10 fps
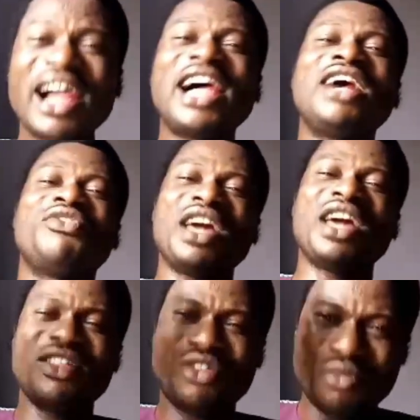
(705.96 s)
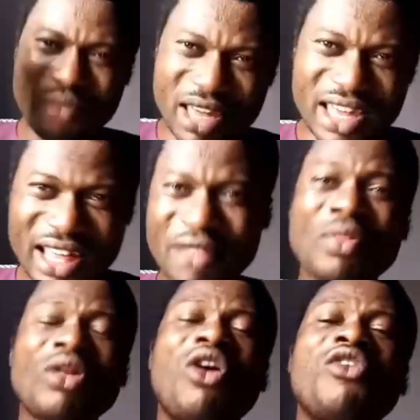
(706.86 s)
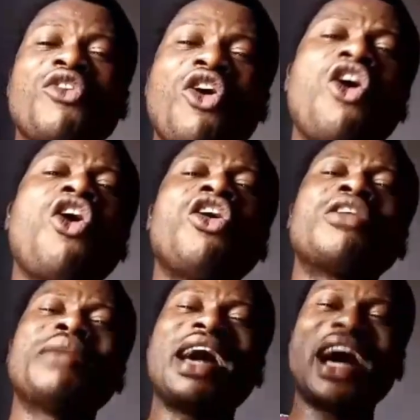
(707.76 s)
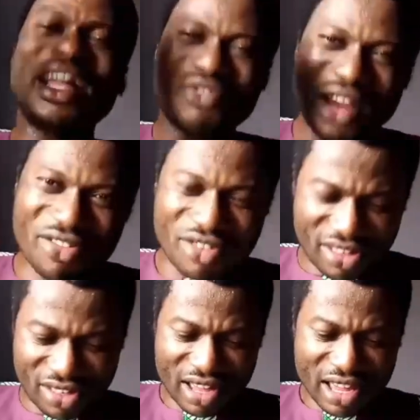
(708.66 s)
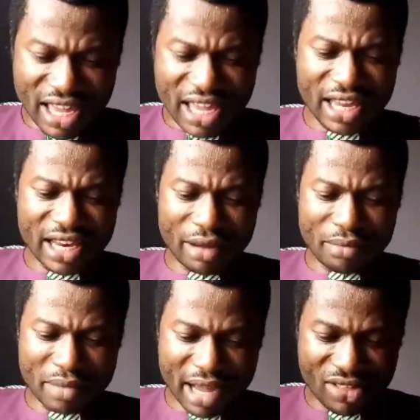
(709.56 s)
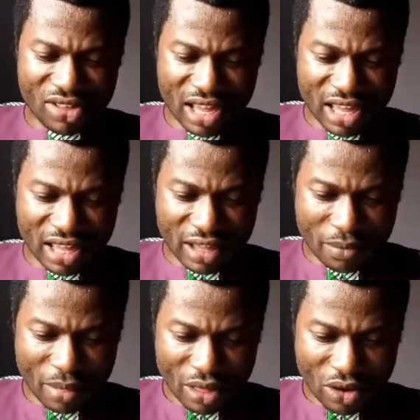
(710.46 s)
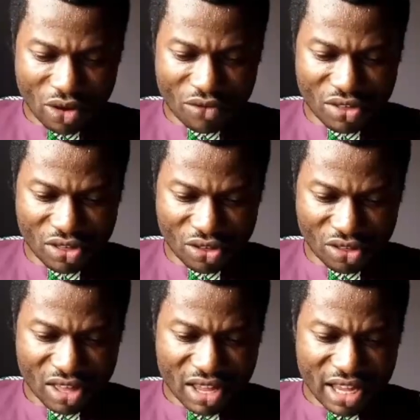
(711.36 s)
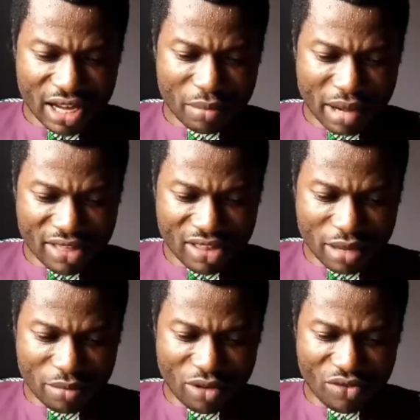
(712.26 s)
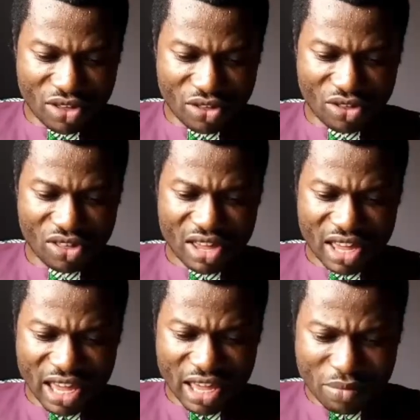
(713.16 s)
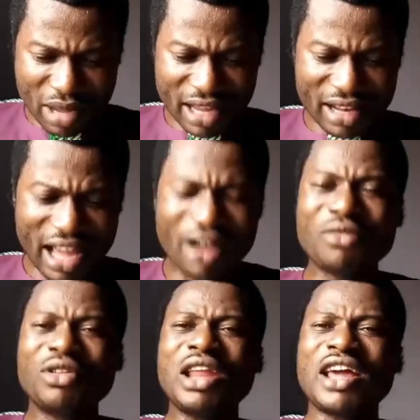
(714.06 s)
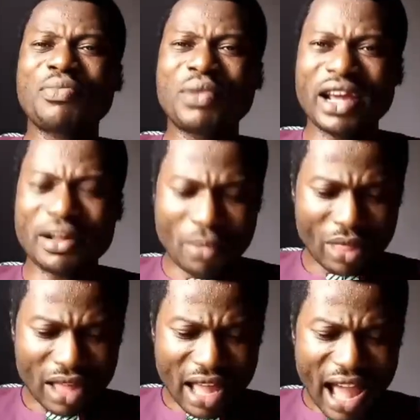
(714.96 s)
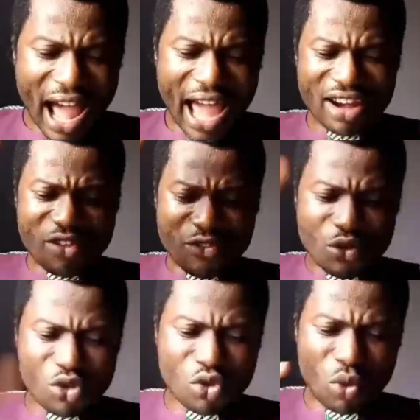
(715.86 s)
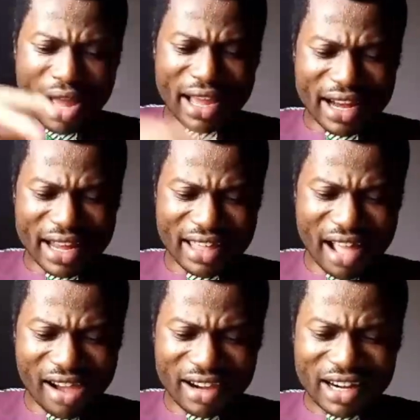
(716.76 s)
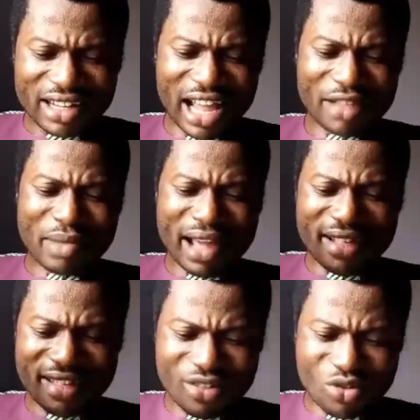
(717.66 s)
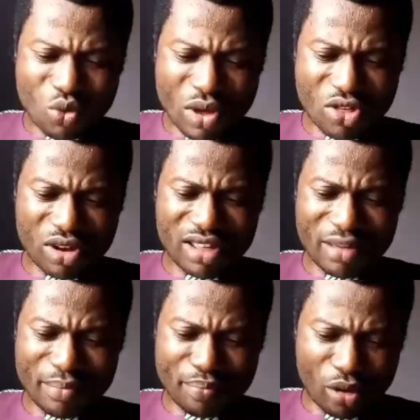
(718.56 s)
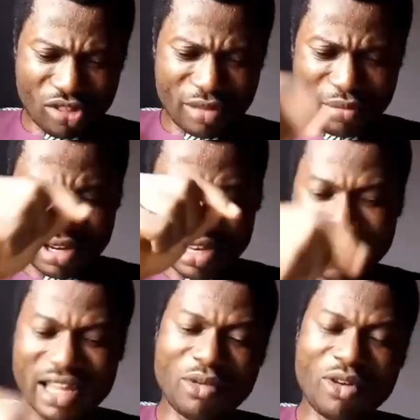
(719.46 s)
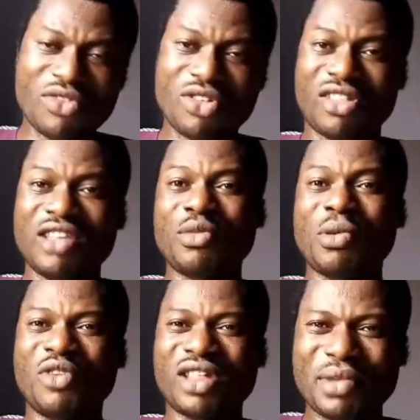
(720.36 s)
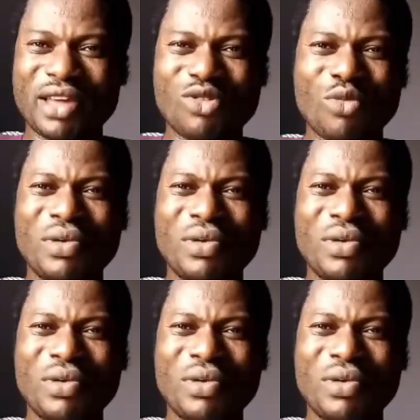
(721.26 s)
avenge me of all my adversaries. In the mighty name of Jesus. In the mighty name of Jesus. Amen. Now, next prayer. I refuse to agree that my situation is impossible in the name of Jesus. Lift up your voice and begin to